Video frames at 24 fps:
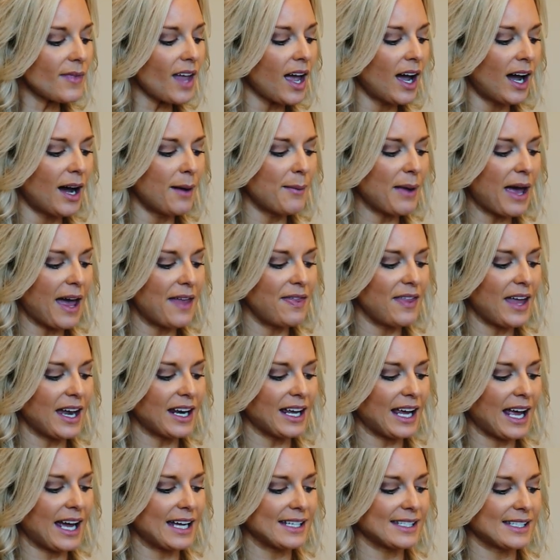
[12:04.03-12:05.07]
And then
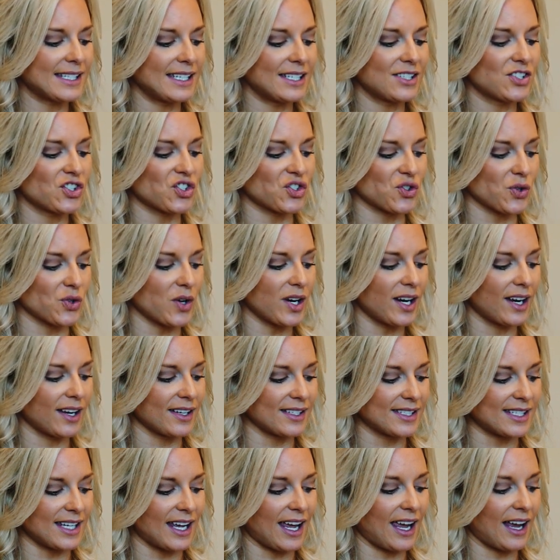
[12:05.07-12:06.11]
it has these
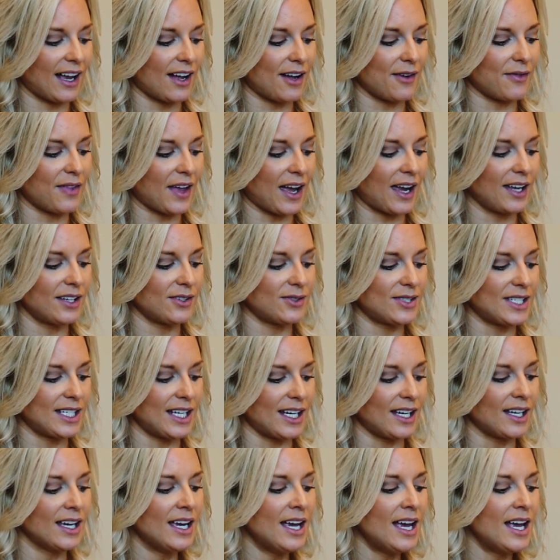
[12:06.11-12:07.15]
strings that hang off the
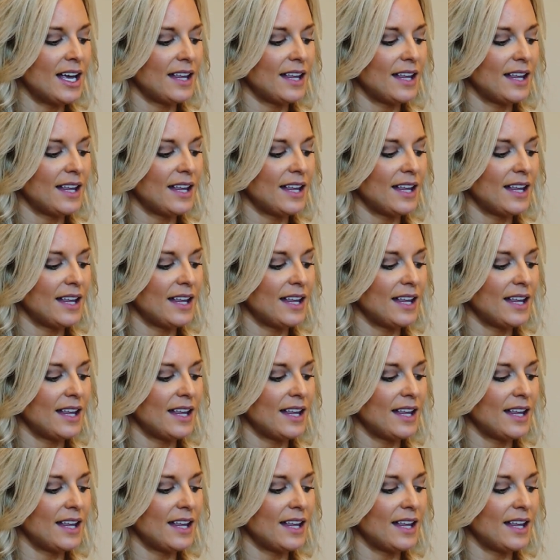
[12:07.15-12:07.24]
IUD.